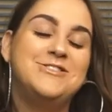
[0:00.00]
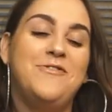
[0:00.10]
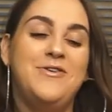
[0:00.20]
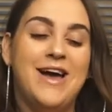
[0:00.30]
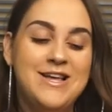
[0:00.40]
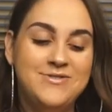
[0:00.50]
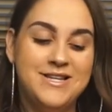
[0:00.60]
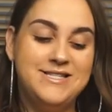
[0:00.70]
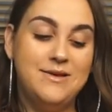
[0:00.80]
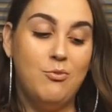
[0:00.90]
So if you guys want
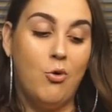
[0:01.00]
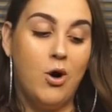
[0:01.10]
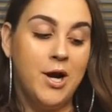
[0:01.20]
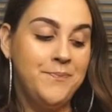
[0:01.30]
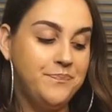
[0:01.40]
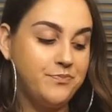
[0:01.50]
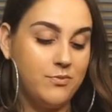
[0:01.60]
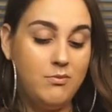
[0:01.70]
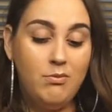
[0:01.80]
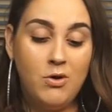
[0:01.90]
to see more
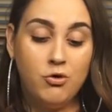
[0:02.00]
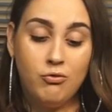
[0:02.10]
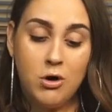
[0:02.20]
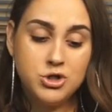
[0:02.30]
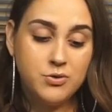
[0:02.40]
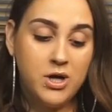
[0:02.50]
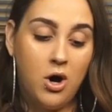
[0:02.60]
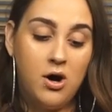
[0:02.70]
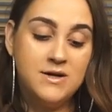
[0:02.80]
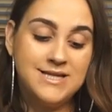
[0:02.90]
grocery
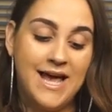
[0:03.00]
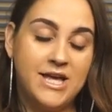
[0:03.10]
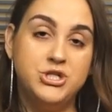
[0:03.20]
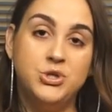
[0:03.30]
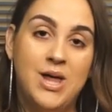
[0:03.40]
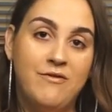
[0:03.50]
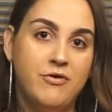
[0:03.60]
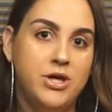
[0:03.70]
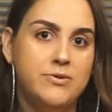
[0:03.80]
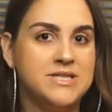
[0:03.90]
hauls, I can do that
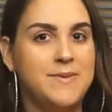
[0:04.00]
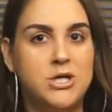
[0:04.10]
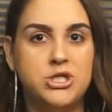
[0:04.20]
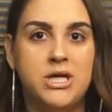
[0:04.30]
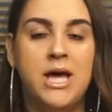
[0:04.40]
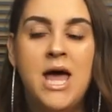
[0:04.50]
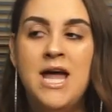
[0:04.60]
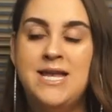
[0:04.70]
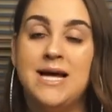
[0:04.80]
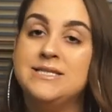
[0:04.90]
for you, especially
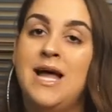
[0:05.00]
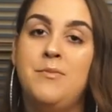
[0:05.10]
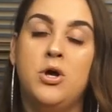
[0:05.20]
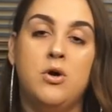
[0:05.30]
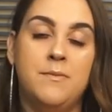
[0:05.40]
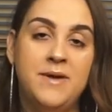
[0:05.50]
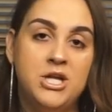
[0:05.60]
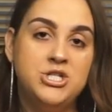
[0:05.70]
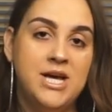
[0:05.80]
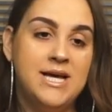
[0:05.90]
next time we go to
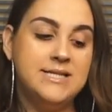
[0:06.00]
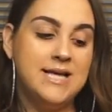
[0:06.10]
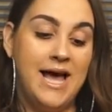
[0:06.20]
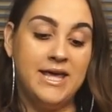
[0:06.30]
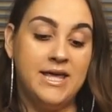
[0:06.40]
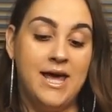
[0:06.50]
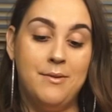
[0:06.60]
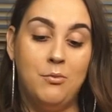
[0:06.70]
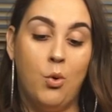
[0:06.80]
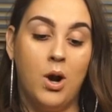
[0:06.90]
BJ's. I can
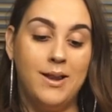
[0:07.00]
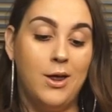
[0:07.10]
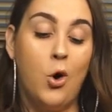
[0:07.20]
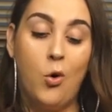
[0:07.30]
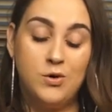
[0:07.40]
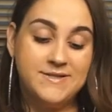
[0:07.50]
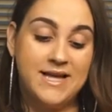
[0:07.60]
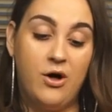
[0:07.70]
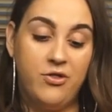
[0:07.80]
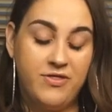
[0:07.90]
get more
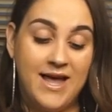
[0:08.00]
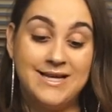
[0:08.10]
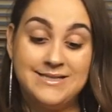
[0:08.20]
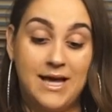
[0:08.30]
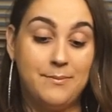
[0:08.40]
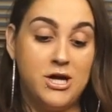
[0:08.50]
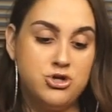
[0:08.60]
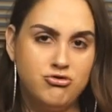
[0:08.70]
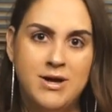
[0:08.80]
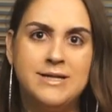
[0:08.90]
wholesale things like my
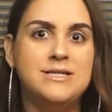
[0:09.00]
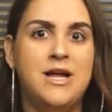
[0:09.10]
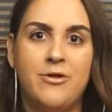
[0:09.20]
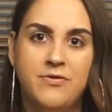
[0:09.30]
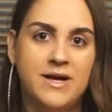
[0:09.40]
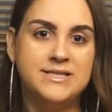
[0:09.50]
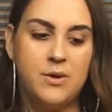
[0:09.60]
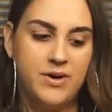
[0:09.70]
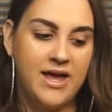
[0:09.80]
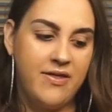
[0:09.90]
drinks and other things
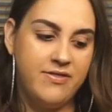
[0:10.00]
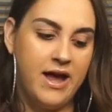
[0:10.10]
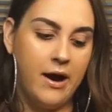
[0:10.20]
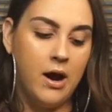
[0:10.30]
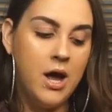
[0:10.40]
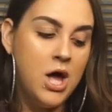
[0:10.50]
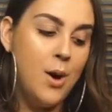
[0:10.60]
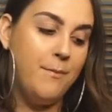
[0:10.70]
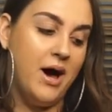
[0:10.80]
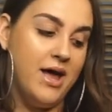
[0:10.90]
that we get there.
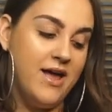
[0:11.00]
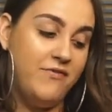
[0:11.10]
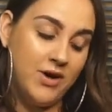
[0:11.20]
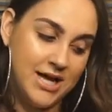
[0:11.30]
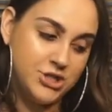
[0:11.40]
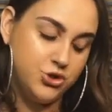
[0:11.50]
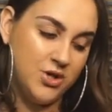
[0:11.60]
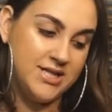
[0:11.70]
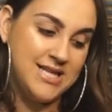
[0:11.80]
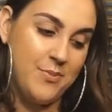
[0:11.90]
But if you guys
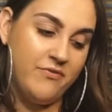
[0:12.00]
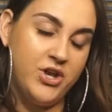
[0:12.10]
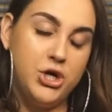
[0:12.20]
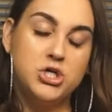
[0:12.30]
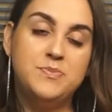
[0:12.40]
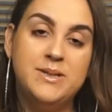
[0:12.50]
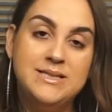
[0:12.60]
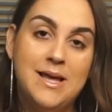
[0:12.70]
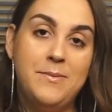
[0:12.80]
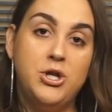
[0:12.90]
enjoy these type of videos,
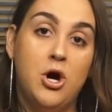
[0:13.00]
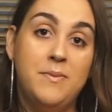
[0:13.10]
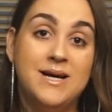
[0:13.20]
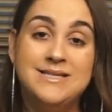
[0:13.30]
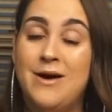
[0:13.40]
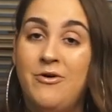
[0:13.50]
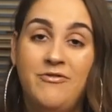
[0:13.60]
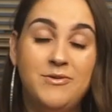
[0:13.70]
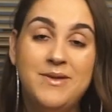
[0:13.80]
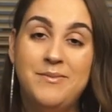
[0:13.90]
please let me know because I will
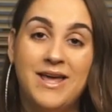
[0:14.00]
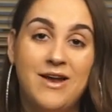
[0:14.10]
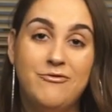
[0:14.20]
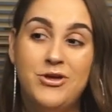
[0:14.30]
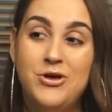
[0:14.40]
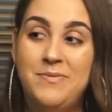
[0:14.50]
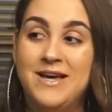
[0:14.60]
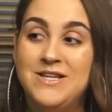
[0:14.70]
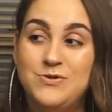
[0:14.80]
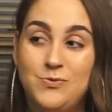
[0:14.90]
film them again for you
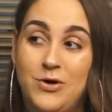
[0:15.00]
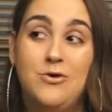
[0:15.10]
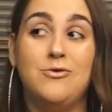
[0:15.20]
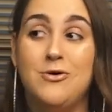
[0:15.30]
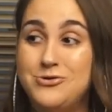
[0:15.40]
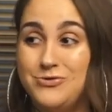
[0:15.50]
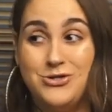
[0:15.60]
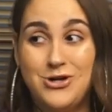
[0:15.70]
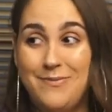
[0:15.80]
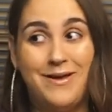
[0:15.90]
because we go
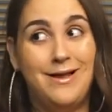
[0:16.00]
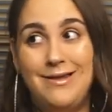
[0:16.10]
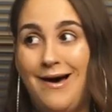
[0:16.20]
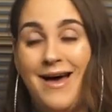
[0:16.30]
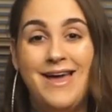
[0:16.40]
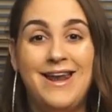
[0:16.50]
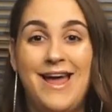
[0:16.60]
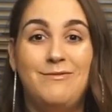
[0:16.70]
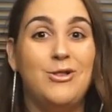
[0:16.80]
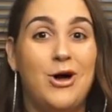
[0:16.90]
grocery shopping a lot and I
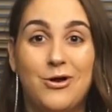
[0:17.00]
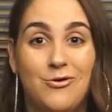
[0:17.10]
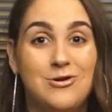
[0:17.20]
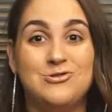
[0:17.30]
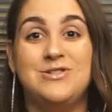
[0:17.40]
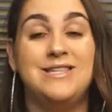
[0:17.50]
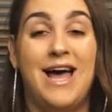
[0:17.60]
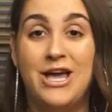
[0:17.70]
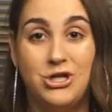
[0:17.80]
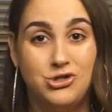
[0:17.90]
have a lot of groceries
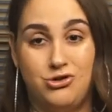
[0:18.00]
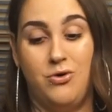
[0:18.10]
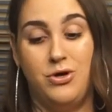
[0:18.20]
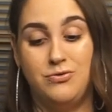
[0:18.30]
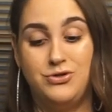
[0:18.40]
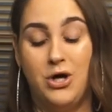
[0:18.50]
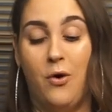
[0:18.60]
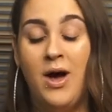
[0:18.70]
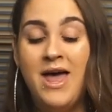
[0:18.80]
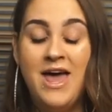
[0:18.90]
that I can show you.
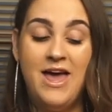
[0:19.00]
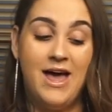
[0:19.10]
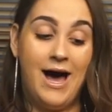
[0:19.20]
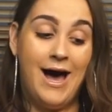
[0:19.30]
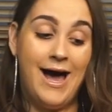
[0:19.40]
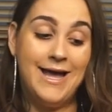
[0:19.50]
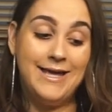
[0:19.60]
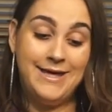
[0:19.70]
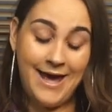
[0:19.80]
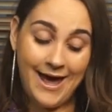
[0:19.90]
So uh,
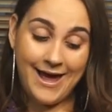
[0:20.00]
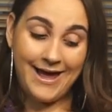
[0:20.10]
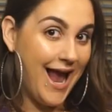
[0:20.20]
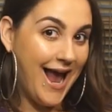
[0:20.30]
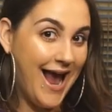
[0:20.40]
yeah.